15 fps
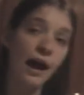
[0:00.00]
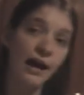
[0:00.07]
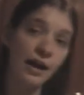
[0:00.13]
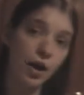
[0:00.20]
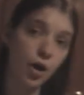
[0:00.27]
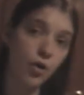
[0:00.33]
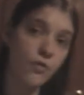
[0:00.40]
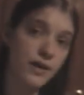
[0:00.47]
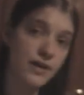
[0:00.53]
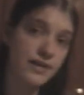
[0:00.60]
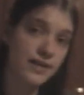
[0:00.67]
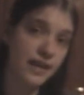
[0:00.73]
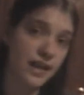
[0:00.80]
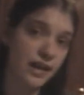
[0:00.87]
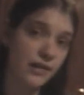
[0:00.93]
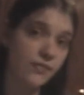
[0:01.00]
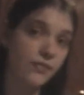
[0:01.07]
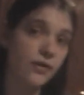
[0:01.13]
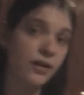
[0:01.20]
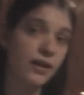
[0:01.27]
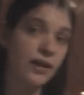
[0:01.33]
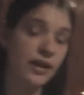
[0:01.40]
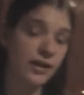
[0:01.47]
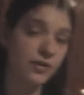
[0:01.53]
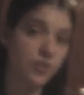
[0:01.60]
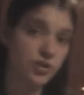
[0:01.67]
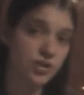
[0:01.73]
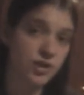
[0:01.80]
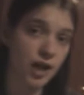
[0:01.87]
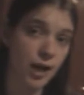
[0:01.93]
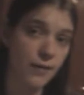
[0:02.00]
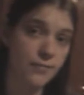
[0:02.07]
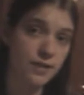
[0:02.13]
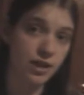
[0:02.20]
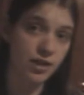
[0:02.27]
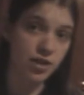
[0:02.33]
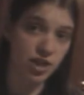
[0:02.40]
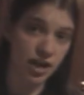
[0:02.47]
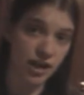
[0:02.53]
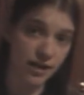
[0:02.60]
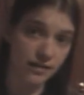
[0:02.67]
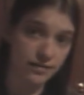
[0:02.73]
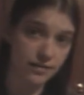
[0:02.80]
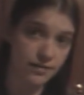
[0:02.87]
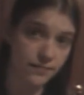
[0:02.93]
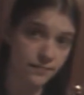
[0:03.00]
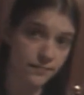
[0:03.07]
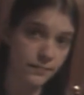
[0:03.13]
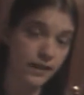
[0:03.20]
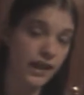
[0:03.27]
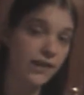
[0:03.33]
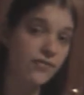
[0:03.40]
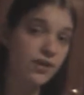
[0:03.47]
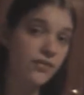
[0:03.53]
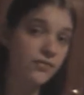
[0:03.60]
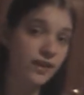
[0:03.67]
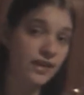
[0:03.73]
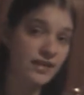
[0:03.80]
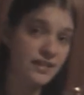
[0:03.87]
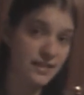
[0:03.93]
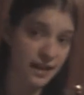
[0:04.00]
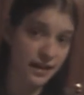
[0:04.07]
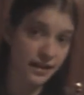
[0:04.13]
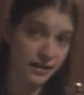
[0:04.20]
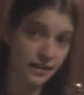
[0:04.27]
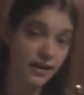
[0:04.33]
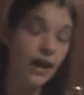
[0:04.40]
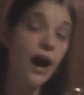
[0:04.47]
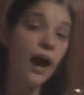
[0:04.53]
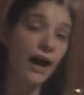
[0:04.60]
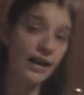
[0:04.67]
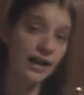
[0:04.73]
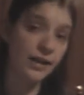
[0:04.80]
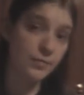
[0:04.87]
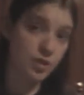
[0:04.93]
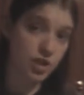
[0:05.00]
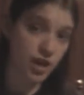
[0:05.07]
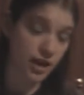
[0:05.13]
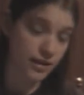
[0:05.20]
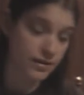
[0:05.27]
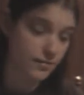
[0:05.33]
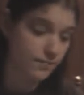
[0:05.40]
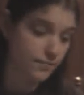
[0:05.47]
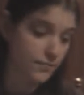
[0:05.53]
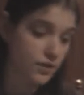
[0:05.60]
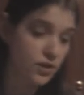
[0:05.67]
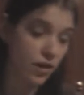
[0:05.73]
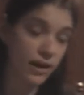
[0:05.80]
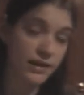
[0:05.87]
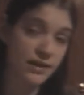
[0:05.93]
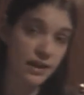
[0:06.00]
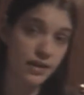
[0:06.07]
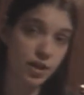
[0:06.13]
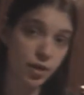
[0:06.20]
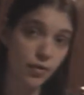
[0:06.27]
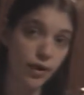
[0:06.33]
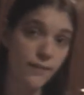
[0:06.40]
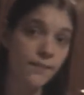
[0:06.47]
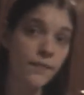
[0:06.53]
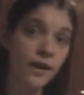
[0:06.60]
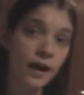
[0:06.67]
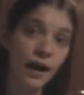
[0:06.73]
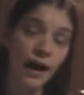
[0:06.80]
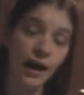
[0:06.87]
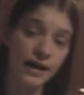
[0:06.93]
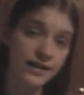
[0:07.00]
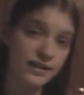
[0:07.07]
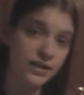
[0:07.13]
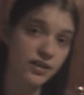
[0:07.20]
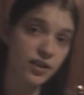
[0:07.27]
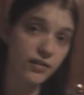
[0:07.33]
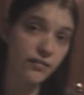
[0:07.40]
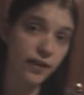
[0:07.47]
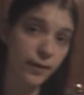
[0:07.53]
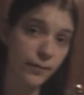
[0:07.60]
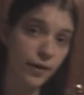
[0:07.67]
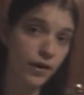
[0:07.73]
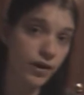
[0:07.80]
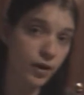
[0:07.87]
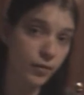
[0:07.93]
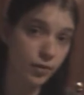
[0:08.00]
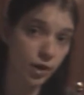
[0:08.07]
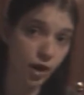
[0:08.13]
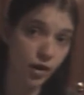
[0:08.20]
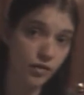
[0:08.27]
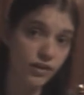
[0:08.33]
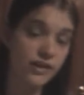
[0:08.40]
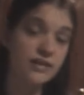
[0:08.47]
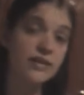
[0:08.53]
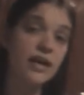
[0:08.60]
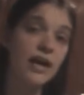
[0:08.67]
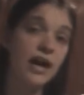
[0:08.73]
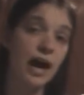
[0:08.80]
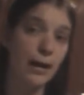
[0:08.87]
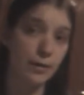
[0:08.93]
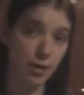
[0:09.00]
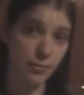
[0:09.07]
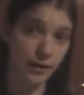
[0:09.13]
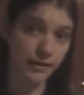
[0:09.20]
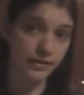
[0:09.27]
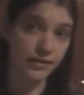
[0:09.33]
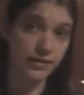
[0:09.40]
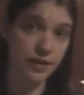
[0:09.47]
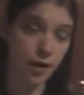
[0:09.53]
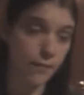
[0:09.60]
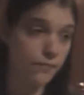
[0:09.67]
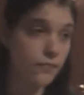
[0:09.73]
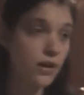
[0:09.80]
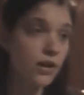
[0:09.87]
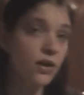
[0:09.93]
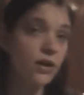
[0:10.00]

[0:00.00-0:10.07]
I always give English dubs a chance, even if they stink. I give them a chance. So I said, you know what, I still love Vampire Knight regardless, I'm going to pick this up.